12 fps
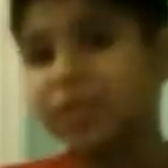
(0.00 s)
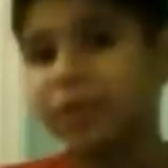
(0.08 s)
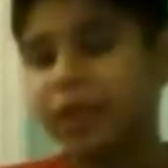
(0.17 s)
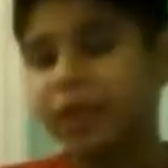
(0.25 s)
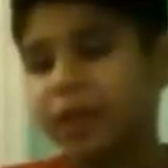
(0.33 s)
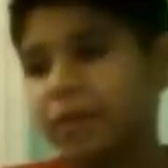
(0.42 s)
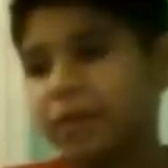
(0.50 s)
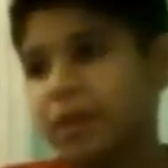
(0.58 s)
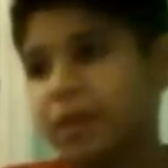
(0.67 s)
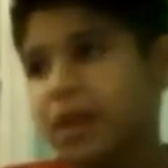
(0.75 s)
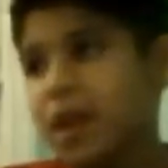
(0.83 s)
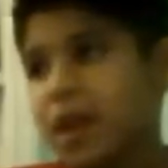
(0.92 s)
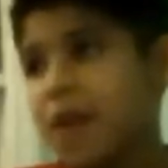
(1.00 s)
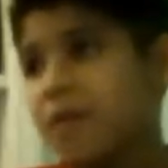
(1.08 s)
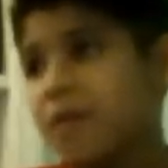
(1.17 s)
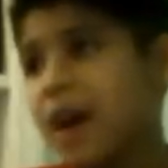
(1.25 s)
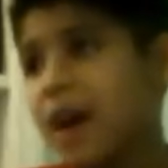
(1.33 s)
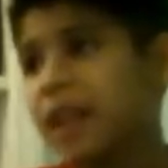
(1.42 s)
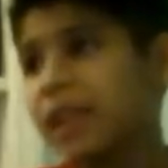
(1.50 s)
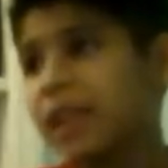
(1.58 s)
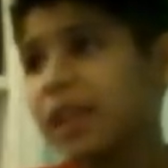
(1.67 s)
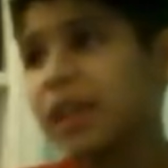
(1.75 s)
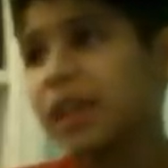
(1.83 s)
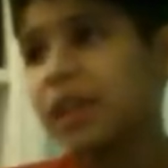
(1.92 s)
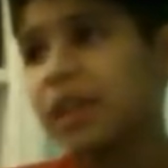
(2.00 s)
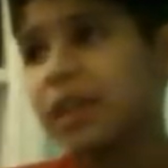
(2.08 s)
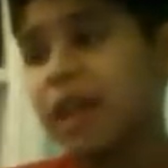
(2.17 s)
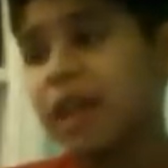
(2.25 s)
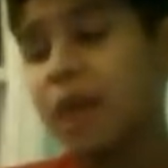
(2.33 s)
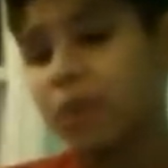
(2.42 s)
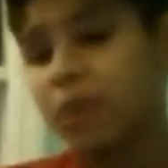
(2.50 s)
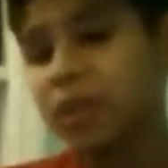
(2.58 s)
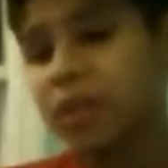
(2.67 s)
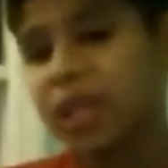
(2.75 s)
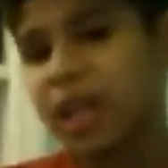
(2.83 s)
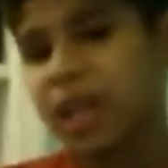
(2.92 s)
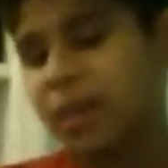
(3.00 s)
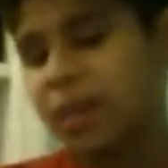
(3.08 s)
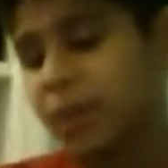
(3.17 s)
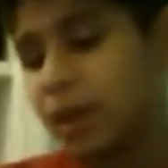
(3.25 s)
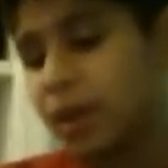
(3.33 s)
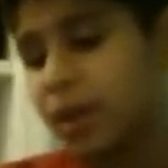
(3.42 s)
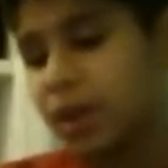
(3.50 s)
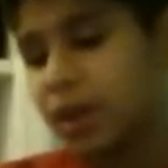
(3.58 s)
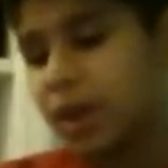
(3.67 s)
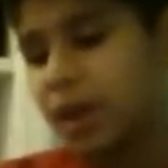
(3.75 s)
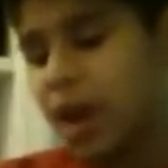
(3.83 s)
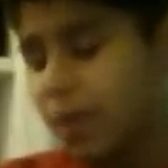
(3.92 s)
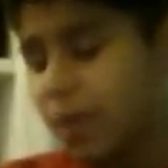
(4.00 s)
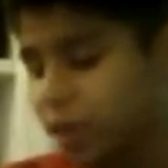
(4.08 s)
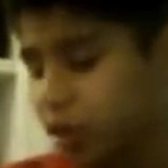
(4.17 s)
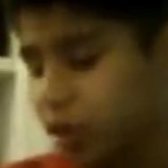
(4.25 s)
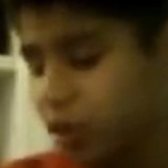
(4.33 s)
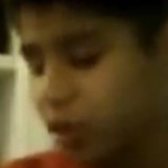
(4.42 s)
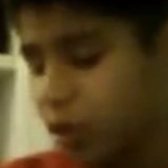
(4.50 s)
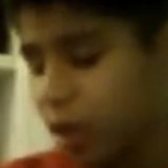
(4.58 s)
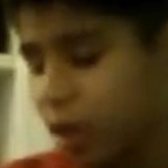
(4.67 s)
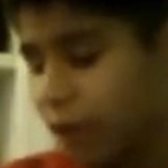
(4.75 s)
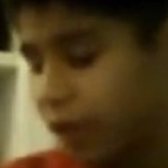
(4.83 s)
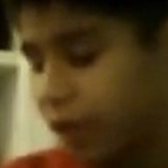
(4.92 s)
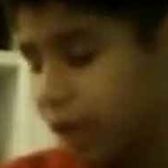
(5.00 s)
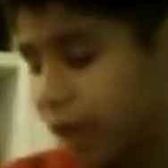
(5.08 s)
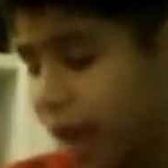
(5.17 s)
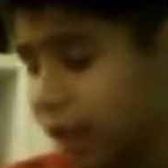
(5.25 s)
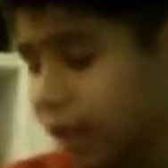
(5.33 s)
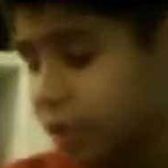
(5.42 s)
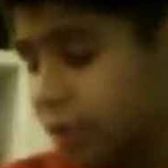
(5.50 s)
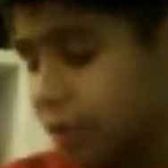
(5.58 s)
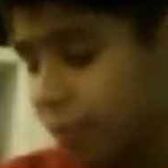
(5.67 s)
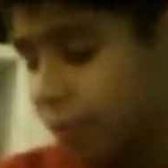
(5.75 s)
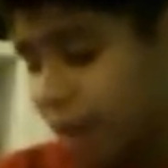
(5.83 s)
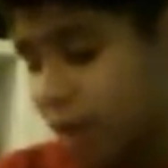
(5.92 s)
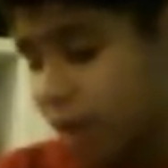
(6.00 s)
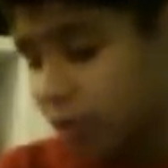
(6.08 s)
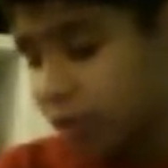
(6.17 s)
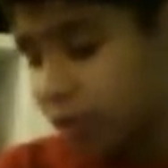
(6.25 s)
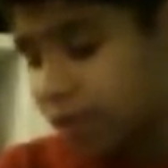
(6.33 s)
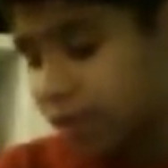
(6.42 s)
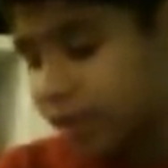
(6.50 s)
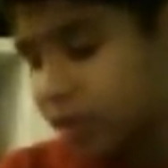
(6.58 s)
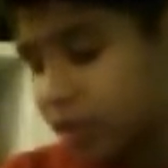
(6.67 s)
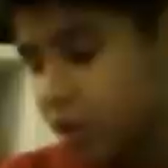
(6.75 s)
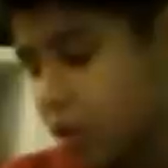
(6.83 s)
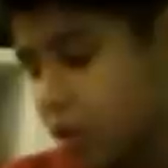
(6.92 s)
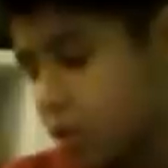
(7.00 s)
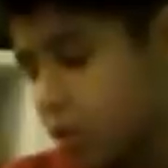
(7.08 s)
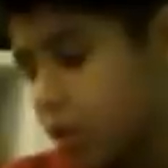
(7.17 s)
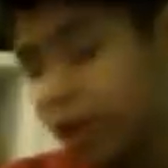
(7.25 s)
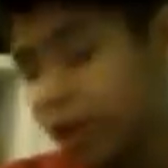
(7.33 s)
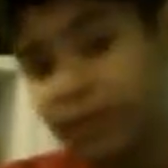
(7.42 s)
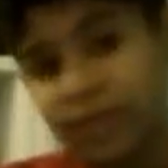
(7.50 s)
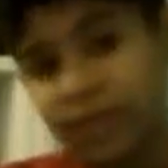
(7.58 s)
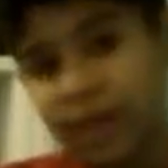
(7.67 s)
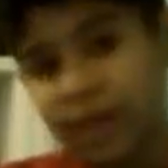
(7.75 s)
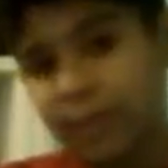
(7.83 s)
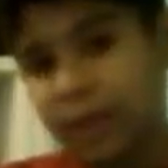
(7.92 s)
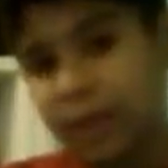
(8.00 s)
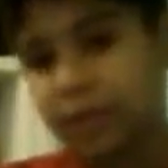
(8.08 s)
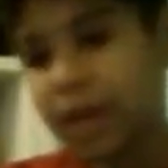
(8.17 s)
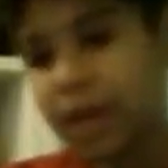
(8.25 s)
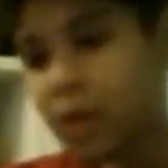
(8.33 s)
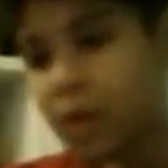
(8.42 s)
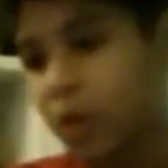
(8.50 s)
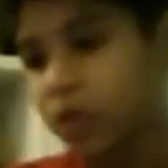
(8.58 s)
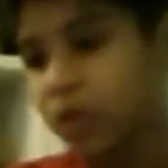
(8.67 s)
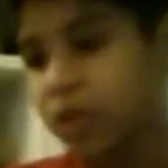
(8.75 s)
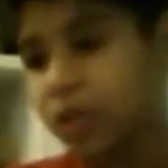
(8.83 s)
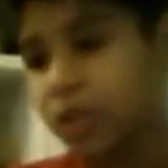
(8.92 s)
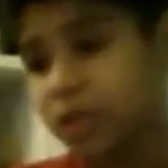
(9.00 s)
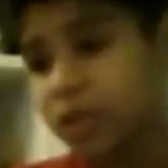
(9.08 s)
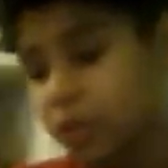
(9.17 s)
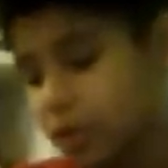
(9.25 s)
one. I think it was a kid, but I'm not sure if he liked the piano lessons or if he didn't, because I watched this